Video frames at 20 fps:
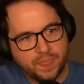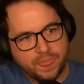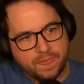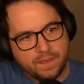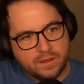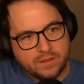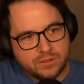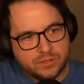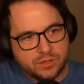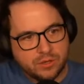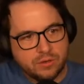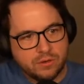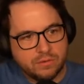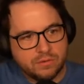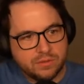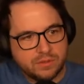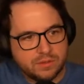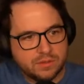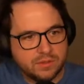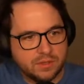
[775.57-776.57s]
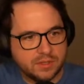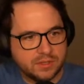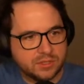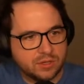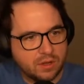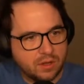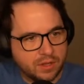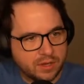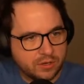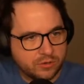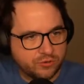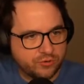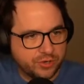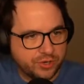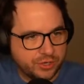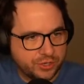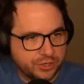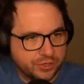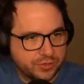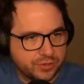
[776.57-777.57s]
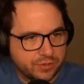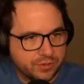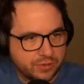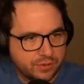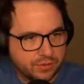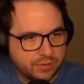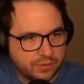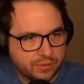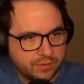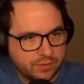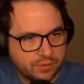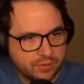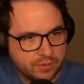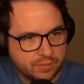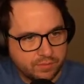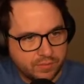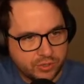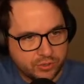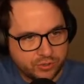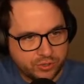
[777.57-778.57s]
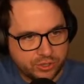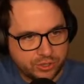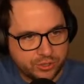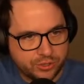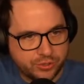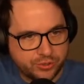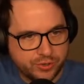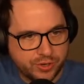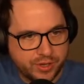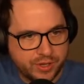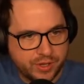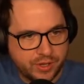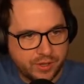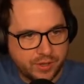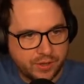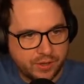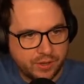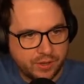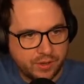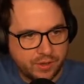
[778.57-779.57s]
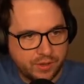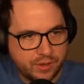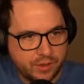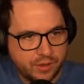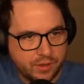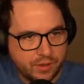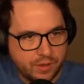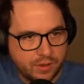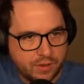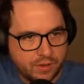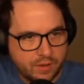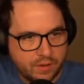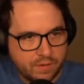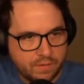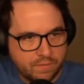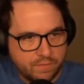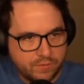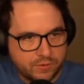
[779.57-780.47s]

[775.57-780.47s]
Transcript: So let's call it a traditional patricia tree for